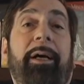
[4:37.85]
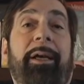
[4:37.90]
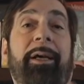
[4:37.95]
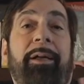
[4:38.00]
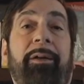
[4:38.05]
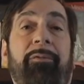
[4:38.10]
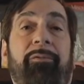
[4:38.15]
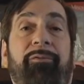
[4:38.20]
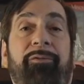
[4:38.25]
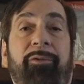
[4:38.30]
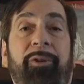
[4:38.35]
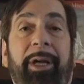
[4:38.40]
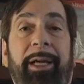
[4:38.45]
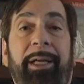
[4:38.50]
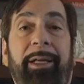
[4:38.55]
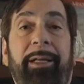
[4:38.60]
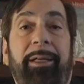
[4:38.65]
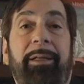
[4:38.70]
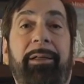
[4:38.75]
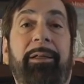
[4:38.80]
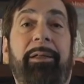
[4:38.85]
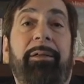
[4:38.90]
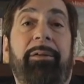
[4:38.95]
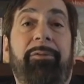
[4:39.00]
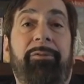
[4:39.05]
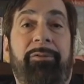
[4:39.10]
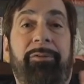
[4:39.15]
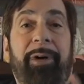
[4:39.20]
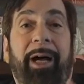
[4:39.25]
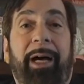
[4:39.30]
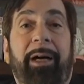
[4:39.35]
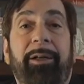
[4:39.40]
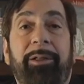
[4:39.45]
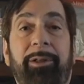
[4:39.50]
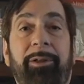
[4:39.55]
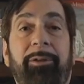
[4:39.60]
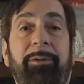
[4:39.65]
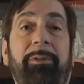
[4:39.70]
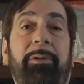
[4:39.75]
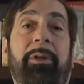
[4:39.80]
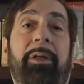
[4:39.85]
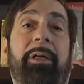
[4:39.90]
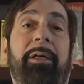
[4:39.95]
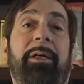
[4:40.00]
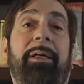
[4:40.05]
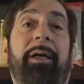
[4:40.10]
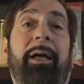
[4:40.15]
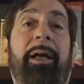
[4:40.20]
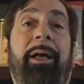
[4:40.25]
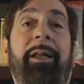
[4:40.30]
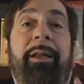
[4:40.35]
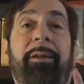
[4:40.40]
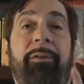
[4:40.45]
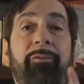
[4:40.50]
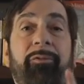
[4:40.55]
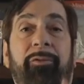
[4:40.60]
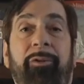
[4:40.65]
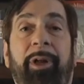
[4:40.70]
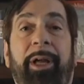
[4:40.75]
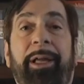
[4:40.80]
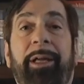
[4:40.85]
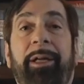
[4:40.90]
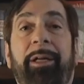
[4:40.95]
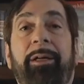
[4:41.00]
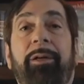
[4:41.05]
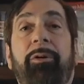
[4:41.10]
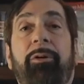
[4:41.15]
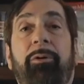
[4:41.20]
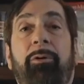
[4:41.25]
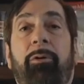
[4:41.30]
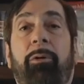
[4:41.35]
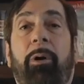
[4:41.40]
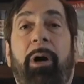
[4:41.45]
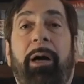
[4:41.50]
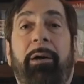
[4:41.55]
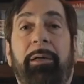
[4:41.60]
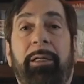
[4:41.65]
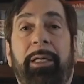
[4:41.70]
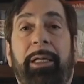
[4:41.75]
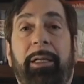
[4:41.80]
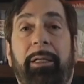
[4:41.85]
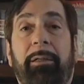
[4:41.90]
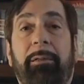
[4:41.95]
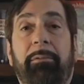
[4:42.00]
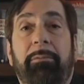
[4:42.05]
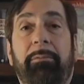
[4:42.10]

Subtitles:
inflated value and inflated quality.